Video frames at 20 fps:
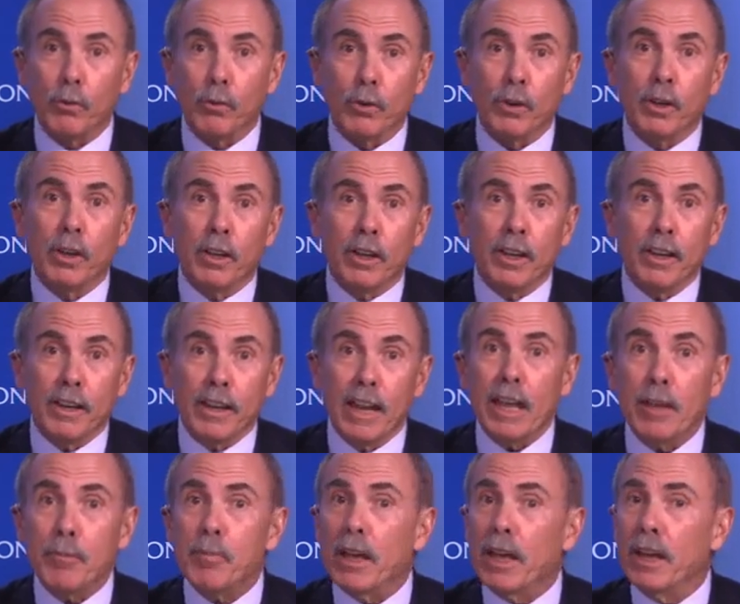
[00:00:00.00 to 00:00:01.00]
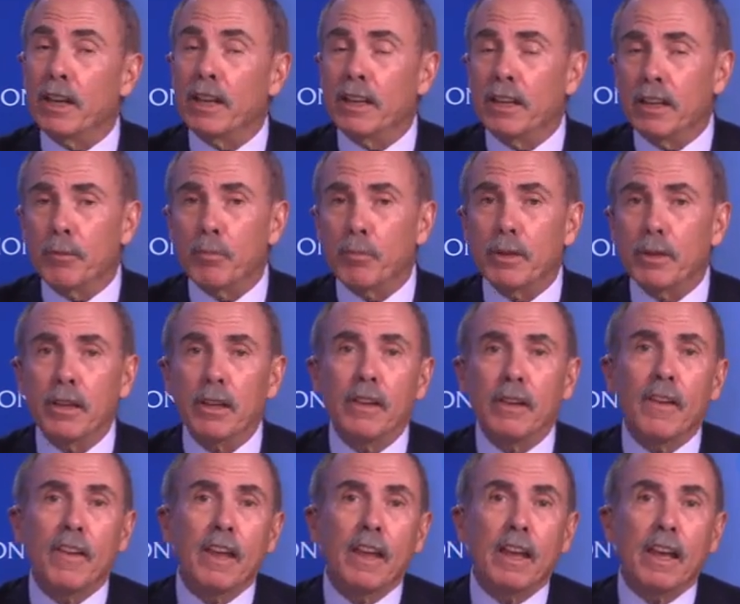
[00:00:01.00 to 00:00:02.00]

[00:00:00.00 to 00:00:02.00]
or NAEP, N-E-E-P,